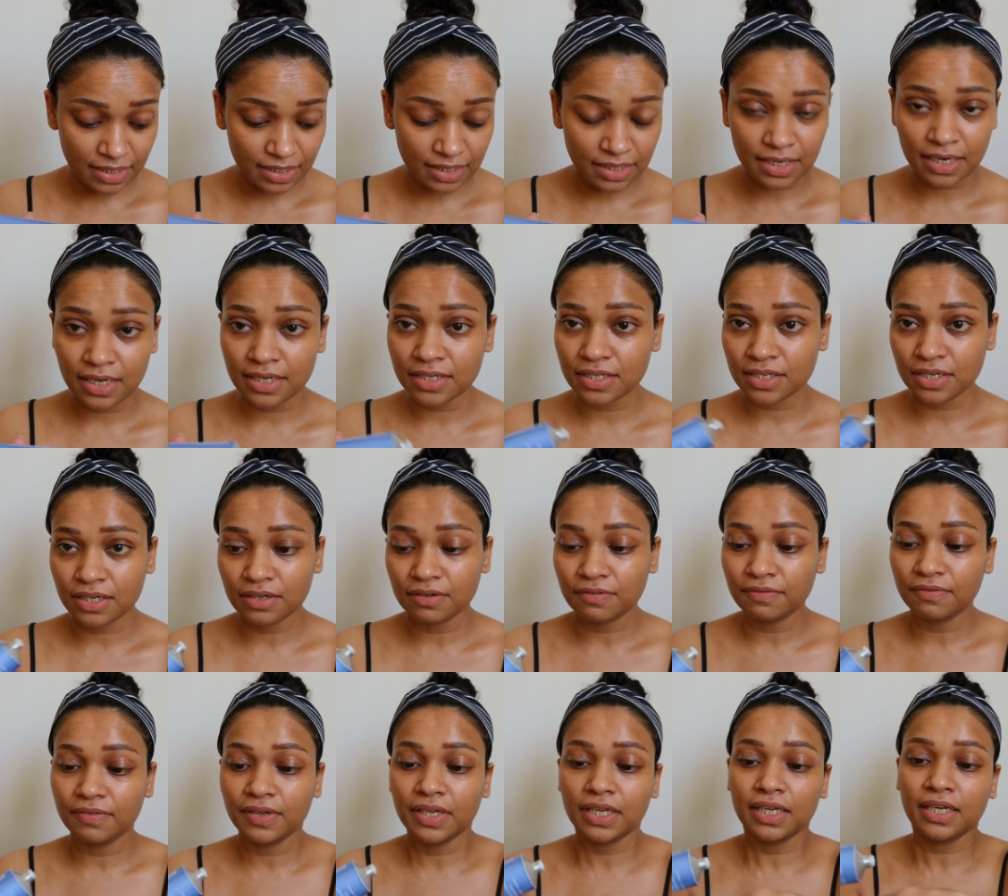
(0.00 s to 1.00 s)
It does
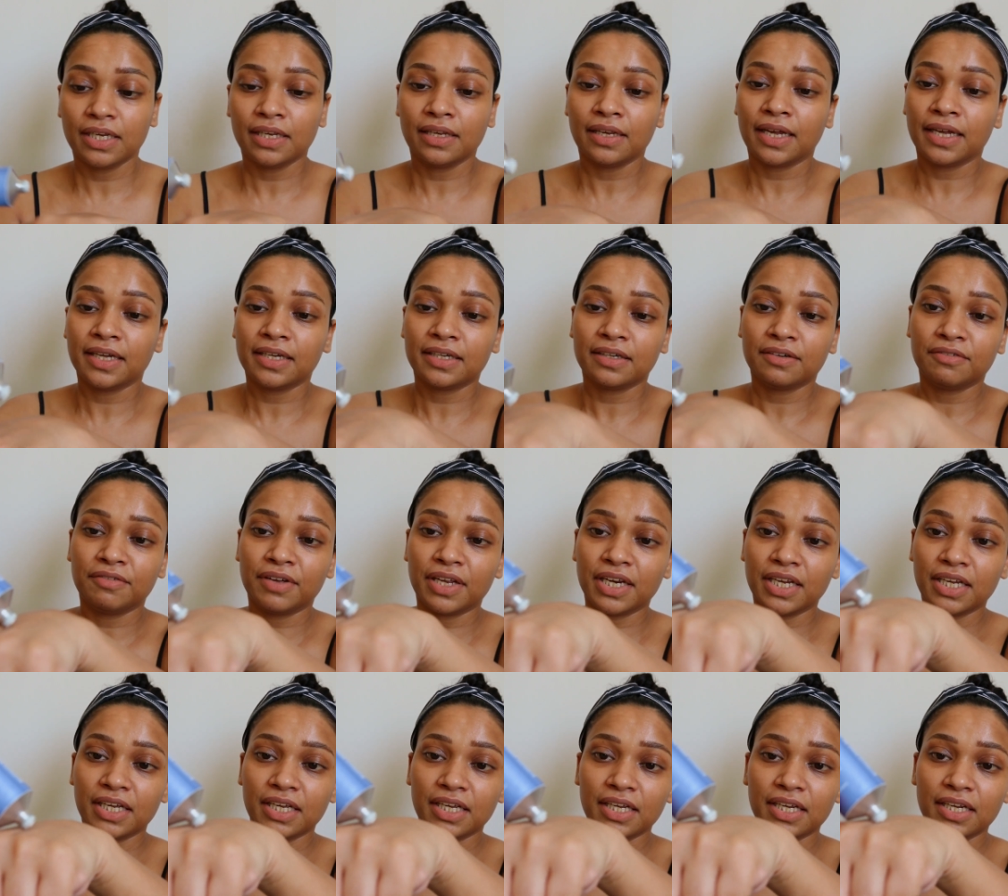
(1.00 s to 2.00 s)
feel like a
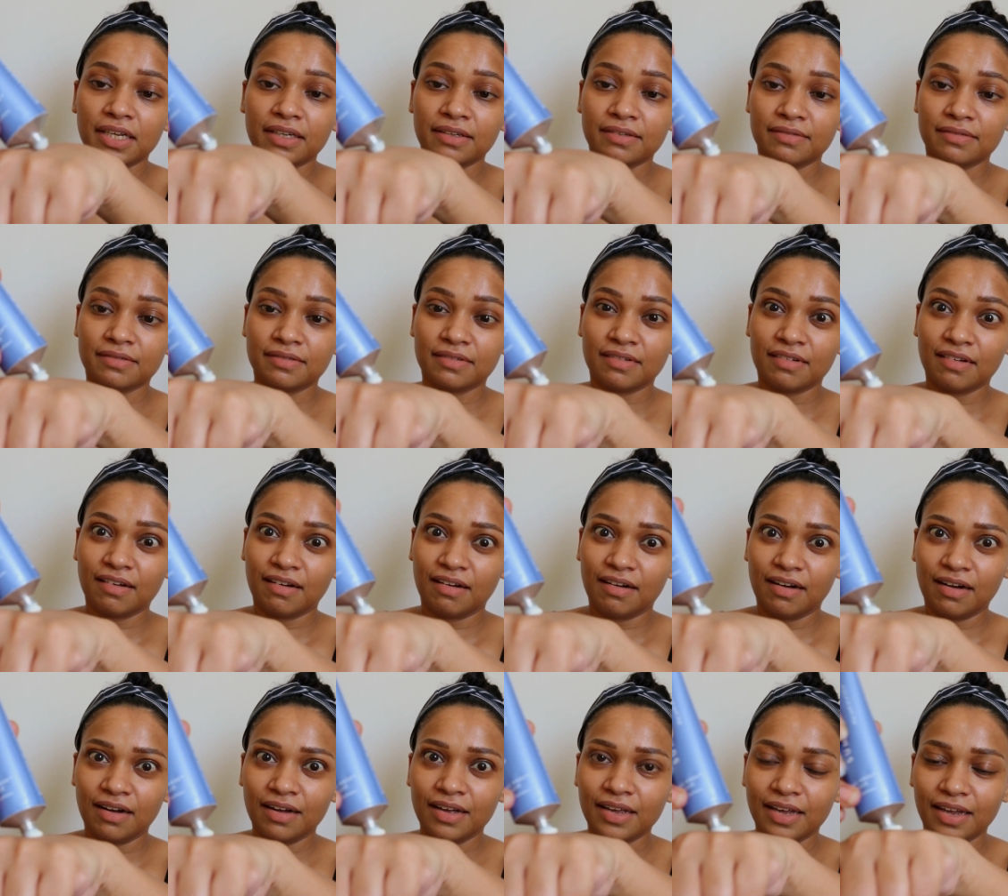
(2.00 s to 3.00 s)
very
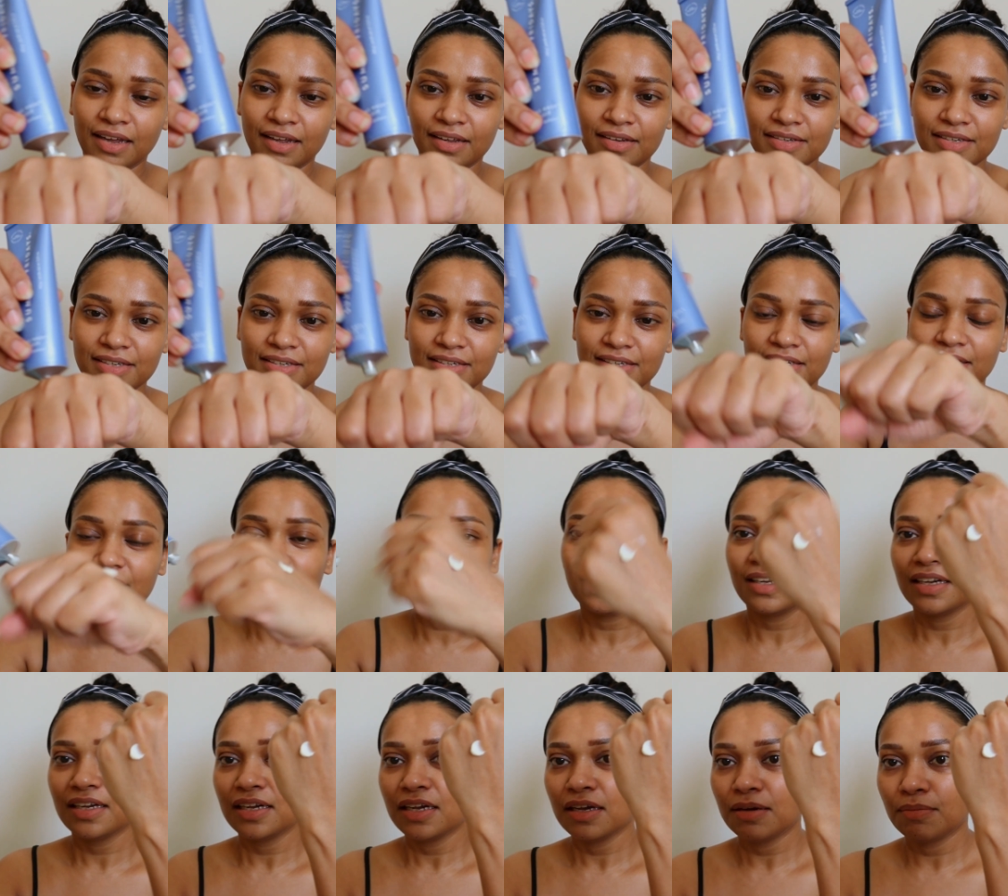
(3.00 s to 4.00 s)
high-end
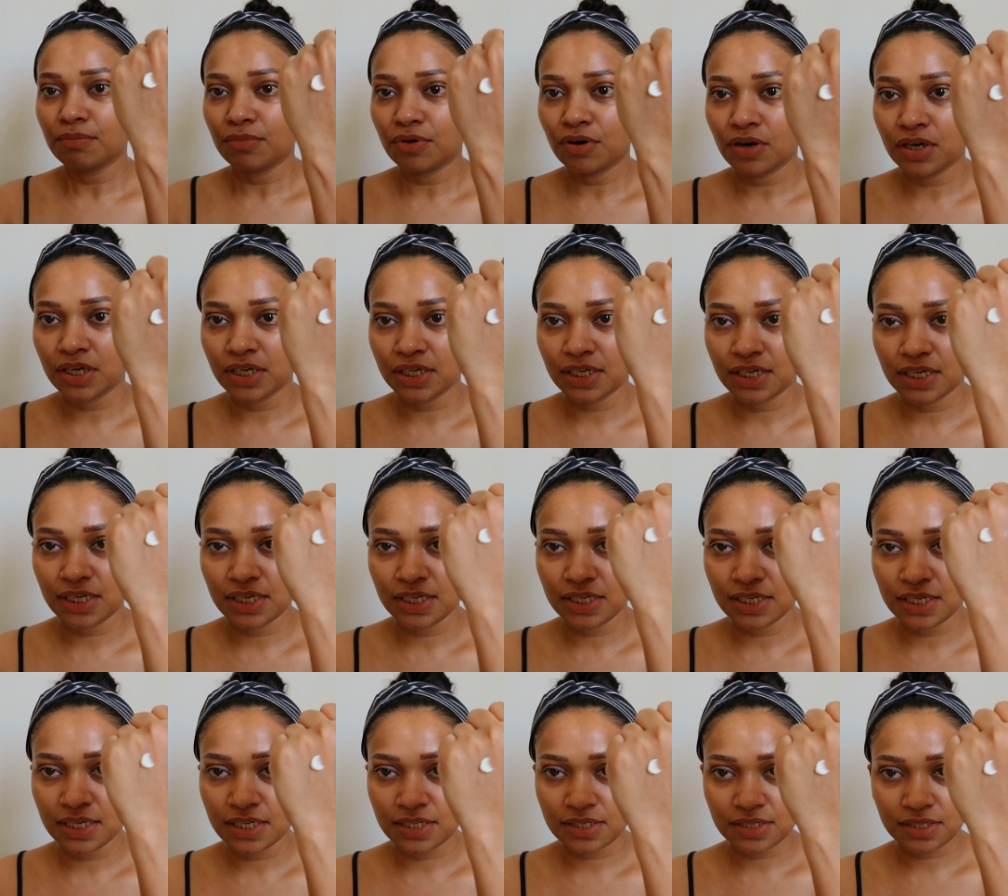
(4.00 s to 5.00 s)
product.
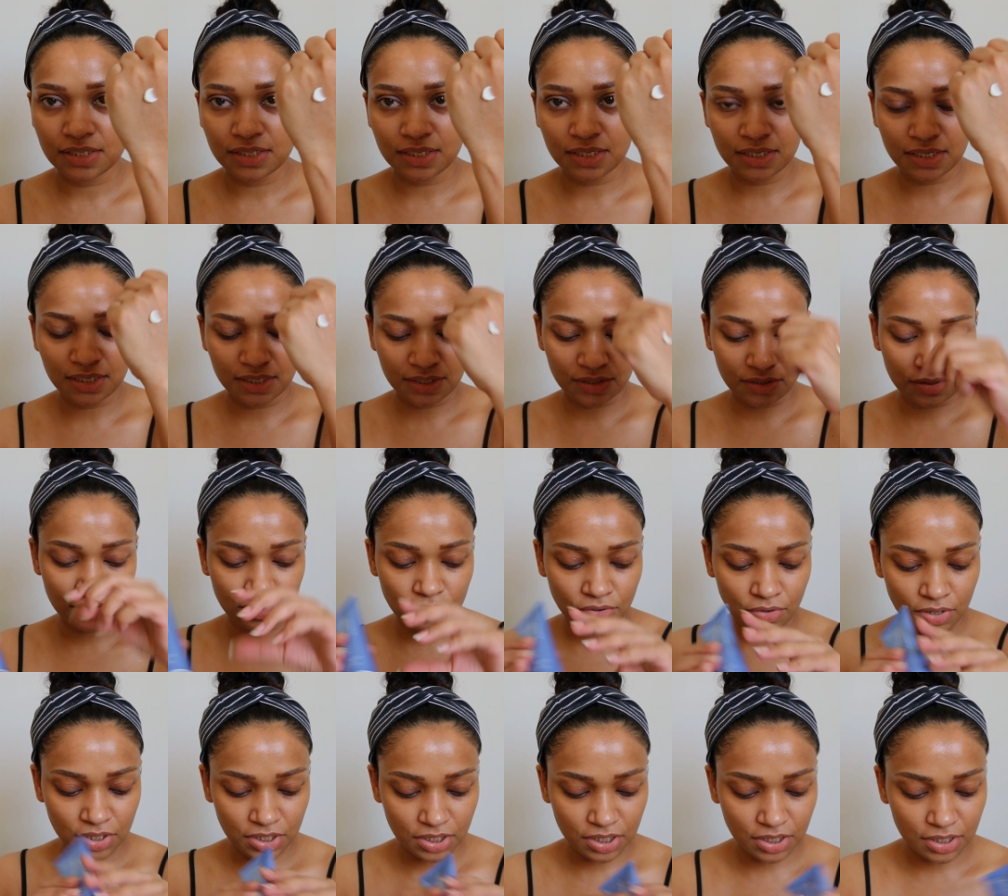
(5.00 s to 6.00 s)
It does, it is
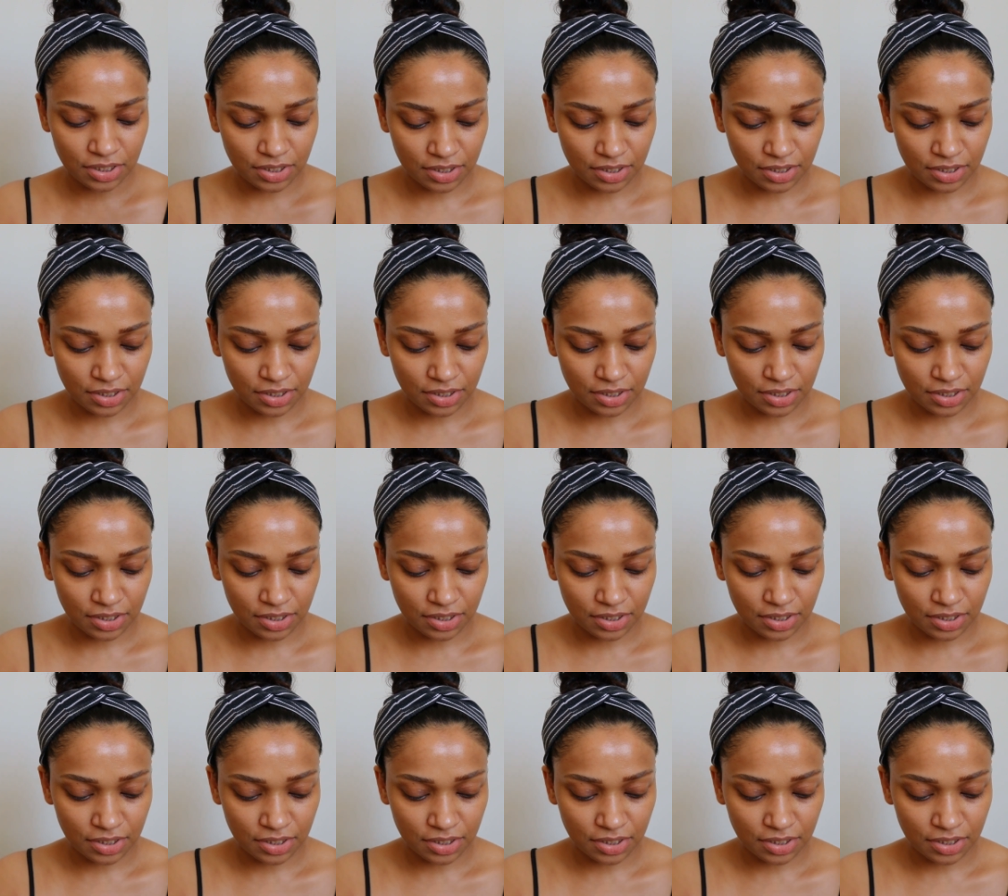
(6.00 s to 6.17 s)
not